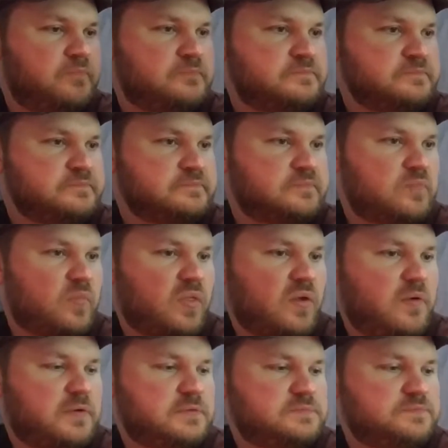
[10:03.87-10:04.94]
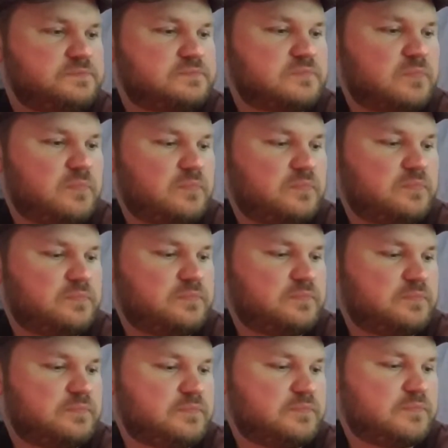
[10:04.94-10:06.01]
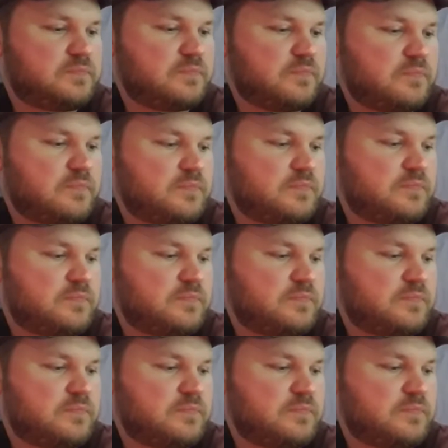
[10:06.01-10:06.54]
This person isn't speaking.